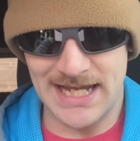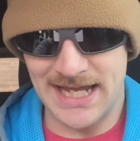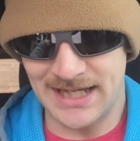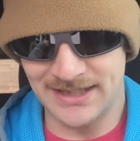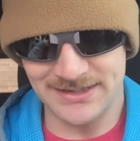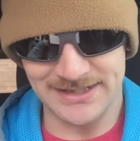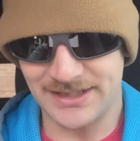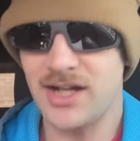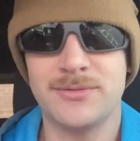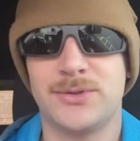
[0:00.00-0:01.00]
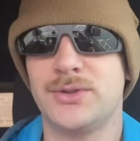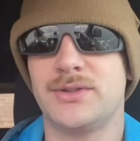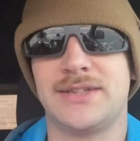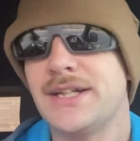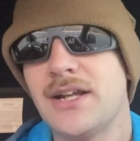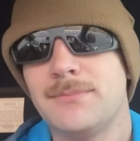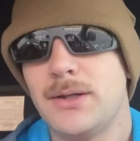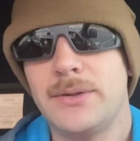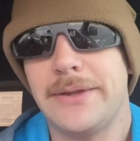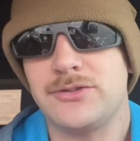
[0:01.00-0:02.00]
and they got him
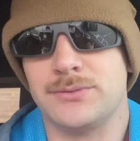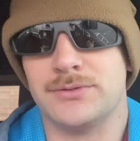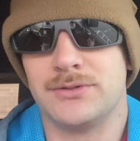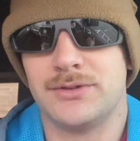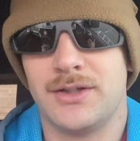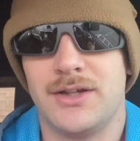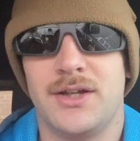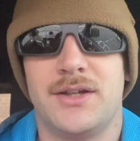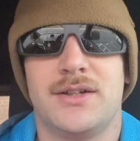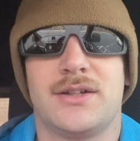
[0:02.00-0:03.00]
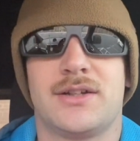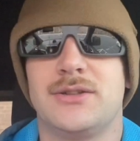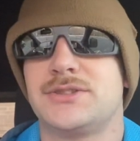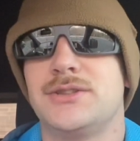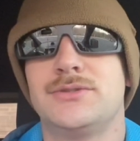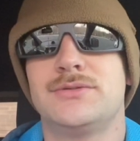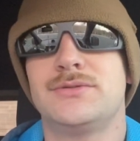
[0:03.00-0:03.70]
bowl eligible. Coach O